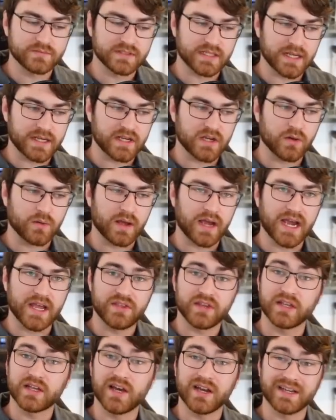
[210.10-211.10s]
side note, I
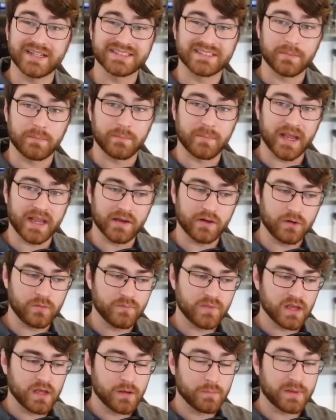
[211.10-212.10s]
think Connick's a male
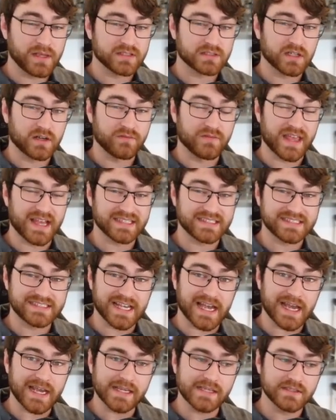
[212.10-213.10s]
based off that
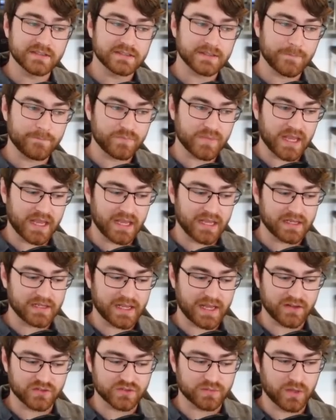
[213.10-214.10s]
size and
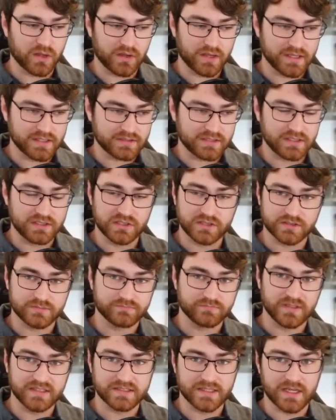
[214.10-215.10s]
how small he is.
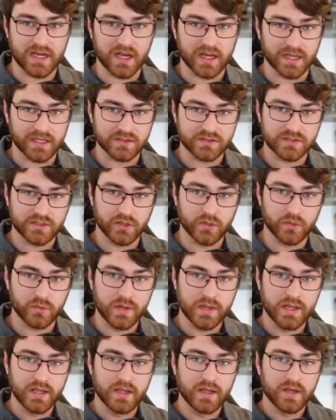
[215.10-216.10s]
He's a nugget. So
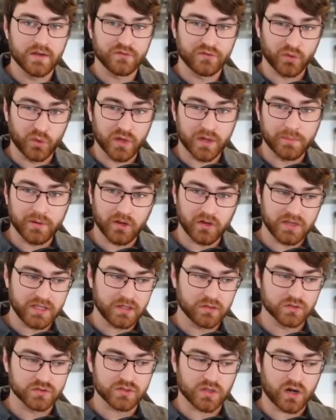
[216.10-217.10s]
Florida bald
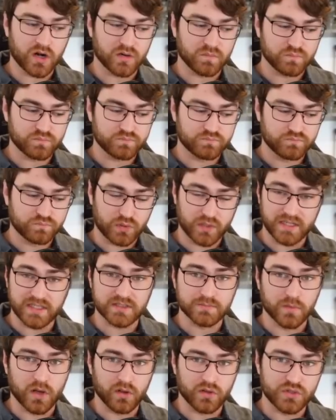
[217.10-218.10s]
eagles are pretty
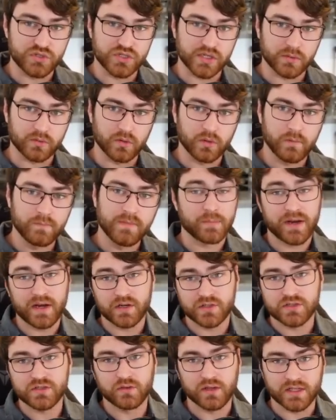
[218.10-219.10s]
small in general
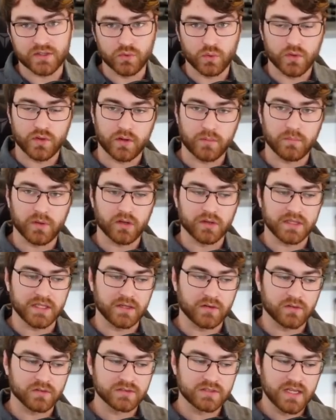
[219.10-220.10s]
compared to like northern bald
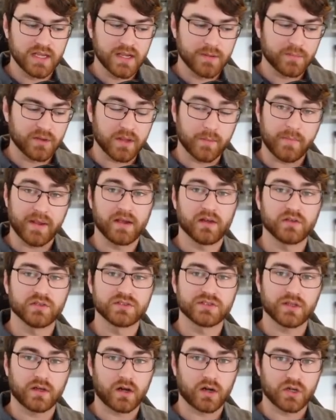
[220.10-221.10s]
eagles, but the
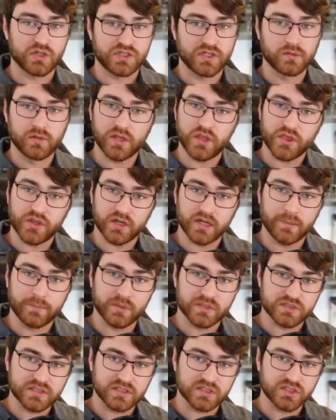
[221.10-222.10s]
males are generally
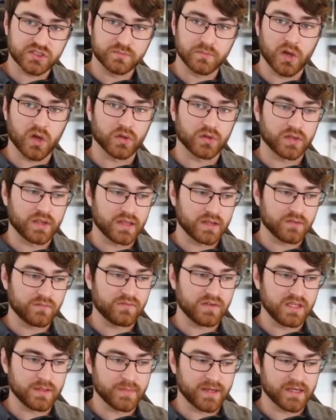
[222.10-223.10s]
30% smaller than the
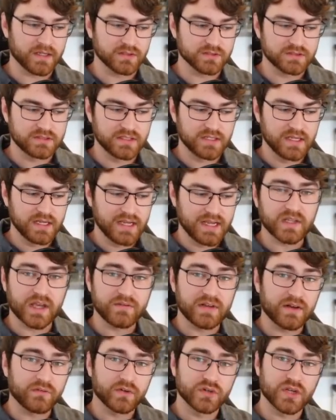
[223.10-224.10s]
females. I've
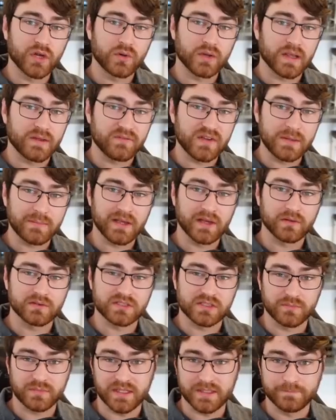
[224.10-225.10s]
never known a female
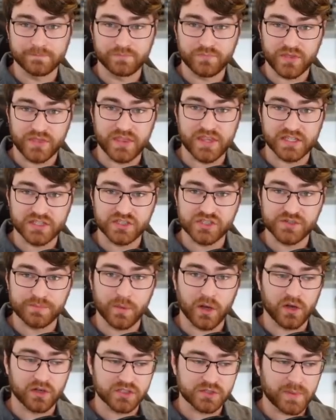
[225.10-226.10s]
to be this
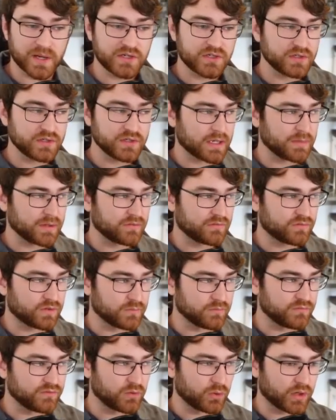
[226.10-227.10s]
small, especially coming
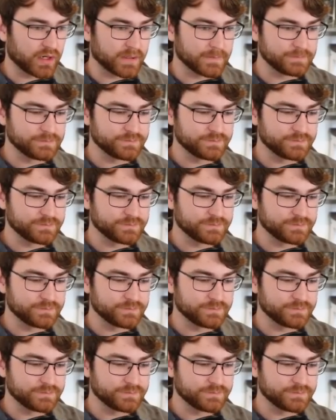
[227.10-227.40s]
from Florida.